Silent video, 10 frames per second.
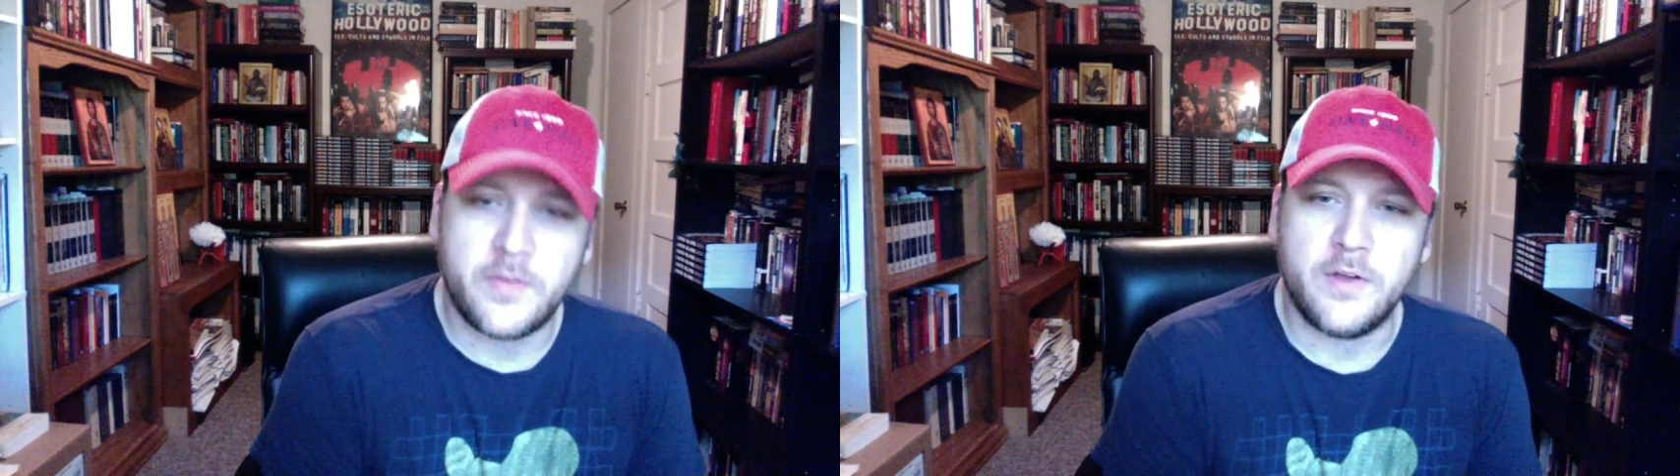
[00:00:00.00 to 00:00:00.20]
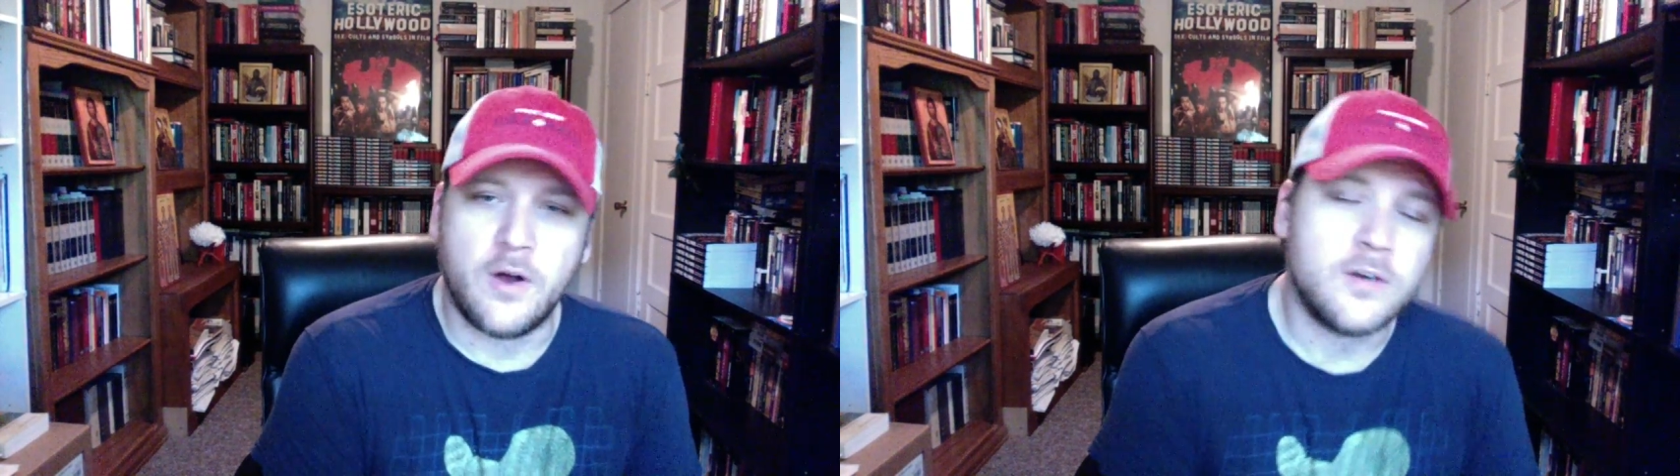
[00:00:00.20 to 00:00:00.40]

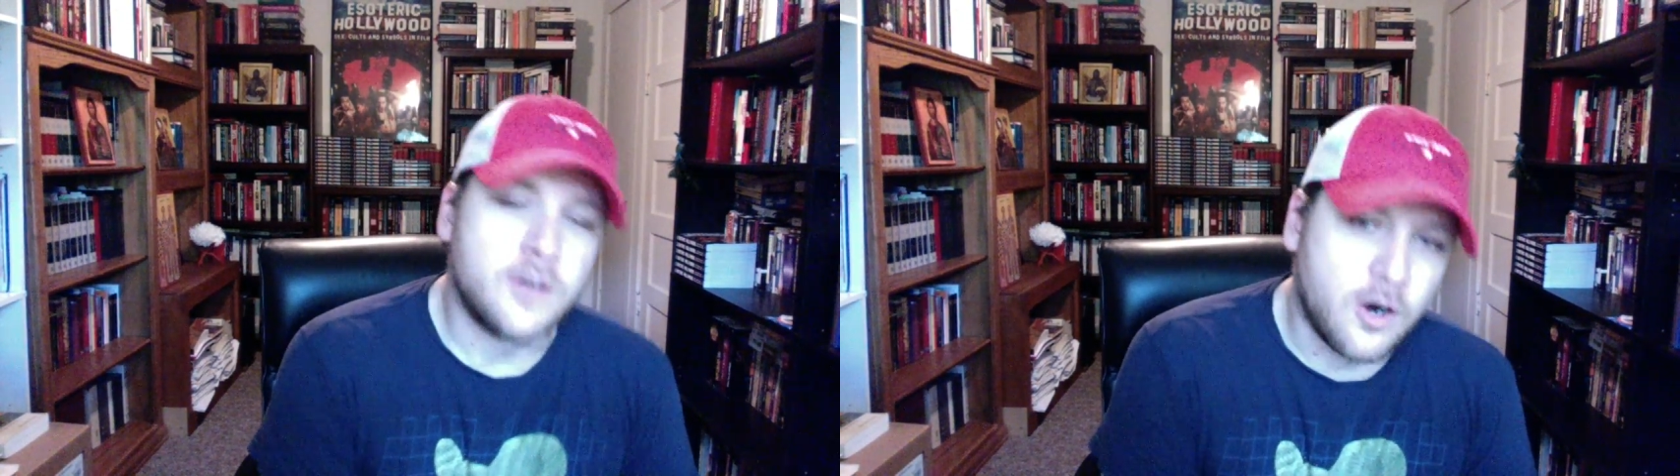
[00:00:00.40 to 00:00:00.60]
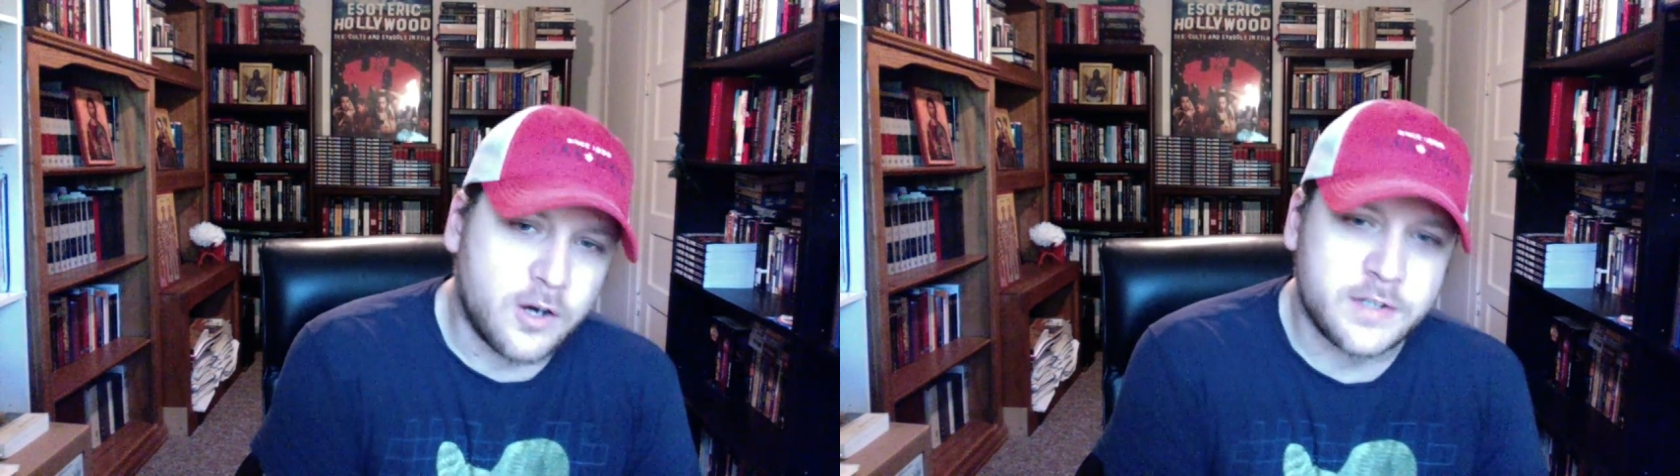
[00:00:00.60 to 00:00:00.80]
the art and
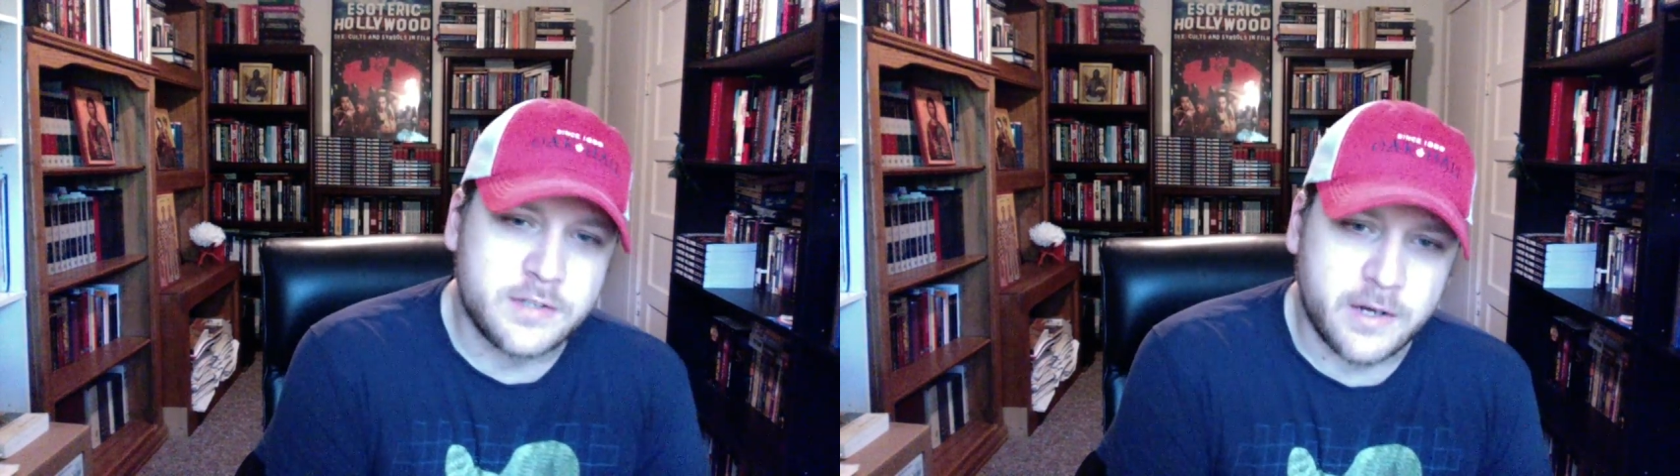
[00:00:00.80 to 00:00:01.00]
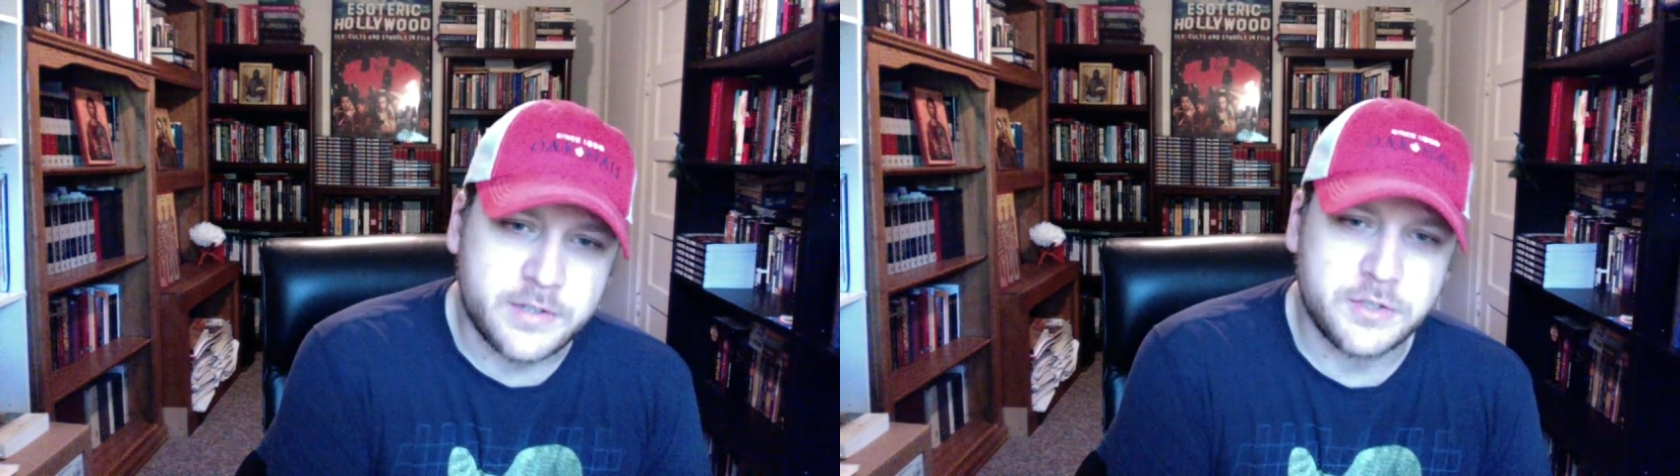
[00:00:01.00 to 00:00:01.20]

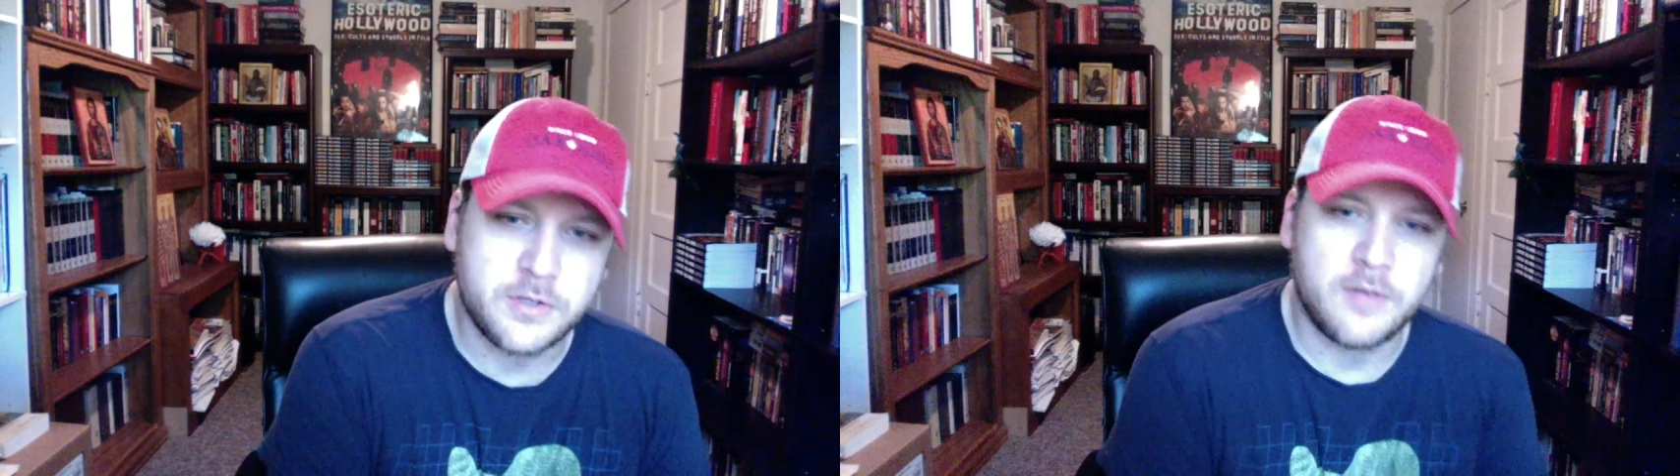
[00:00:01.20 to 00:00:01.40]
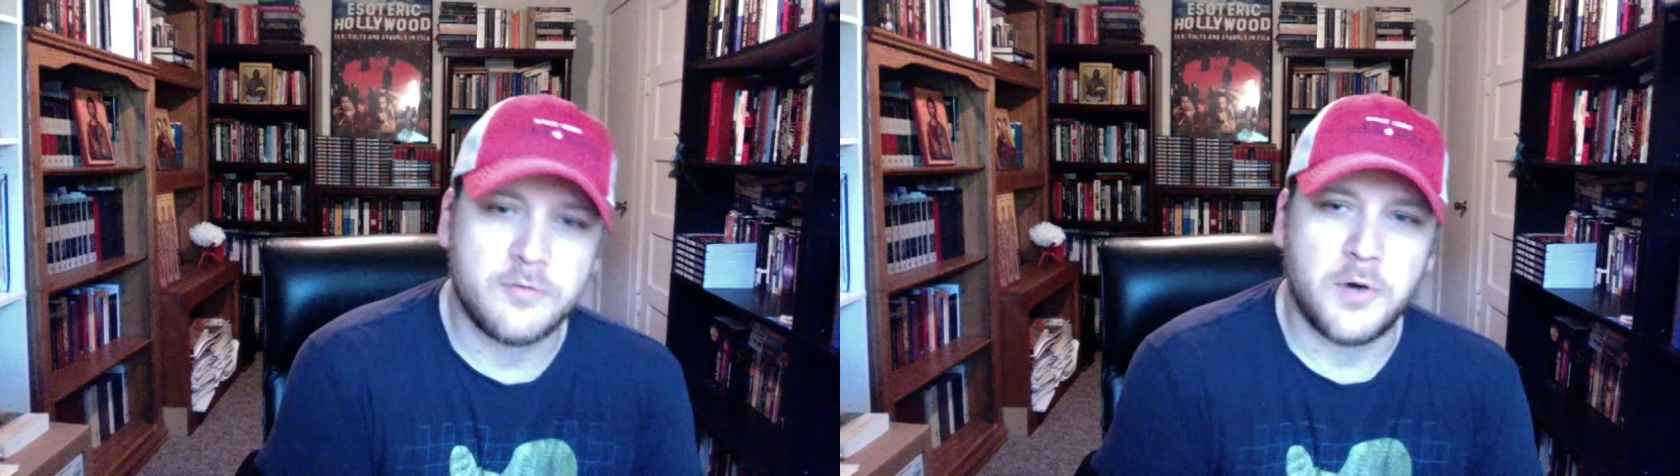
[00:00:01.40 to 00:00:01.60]
architecture
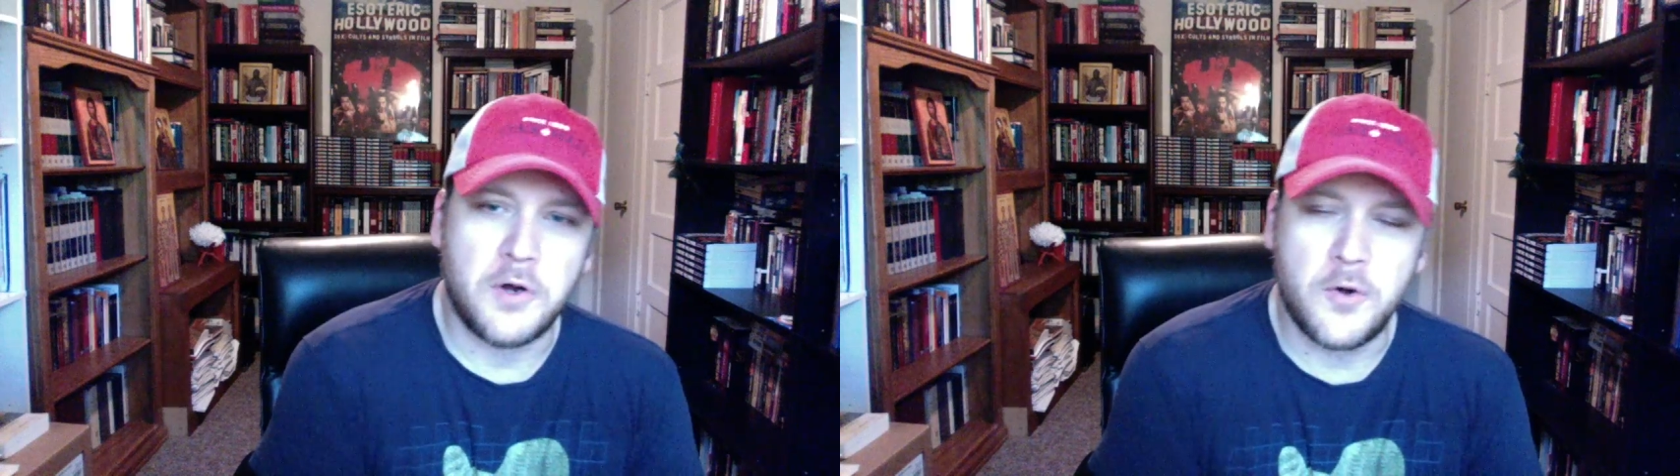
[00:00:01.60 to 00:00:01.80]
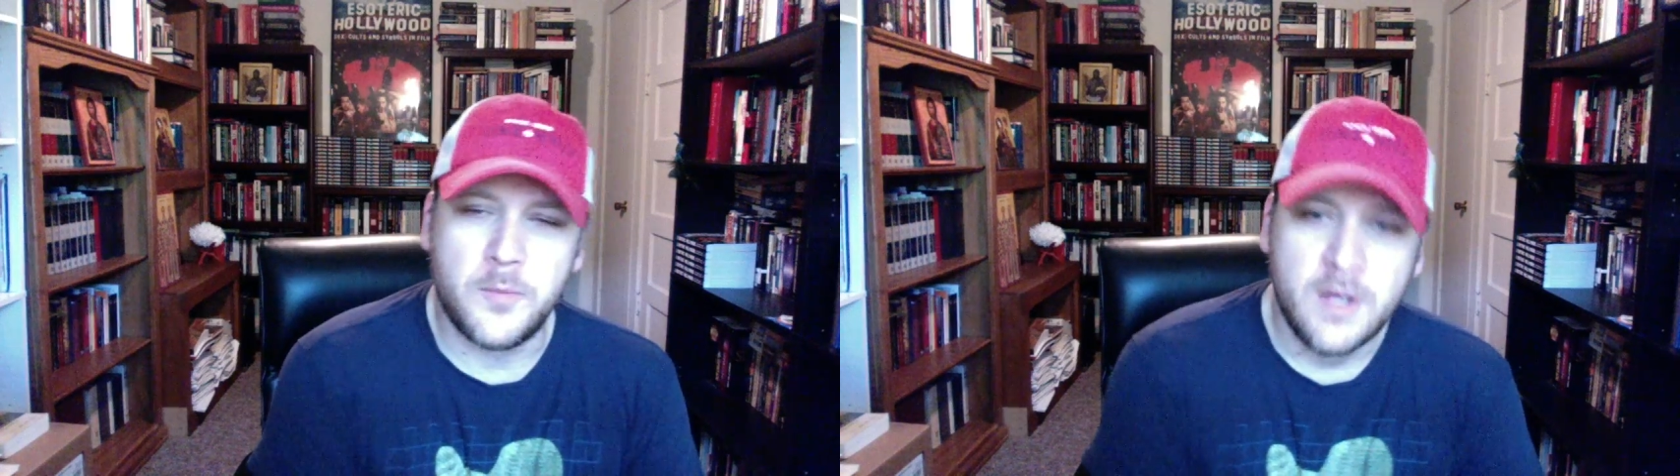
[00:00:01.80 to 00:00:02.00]
of
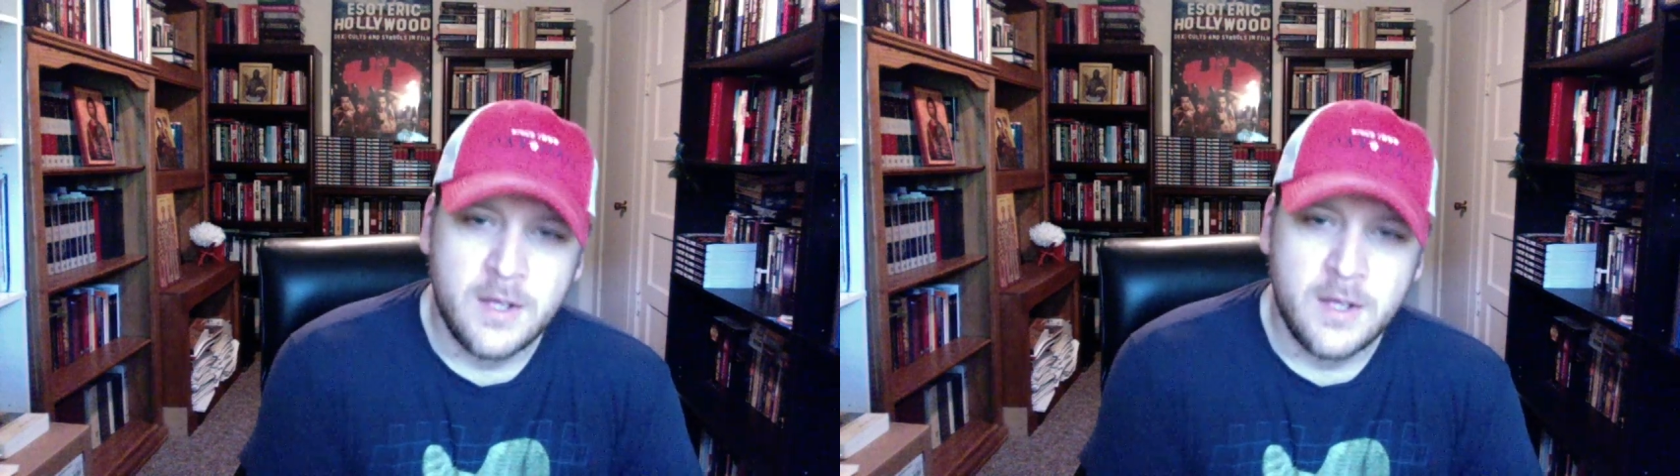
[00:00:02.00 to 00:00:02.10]
Rome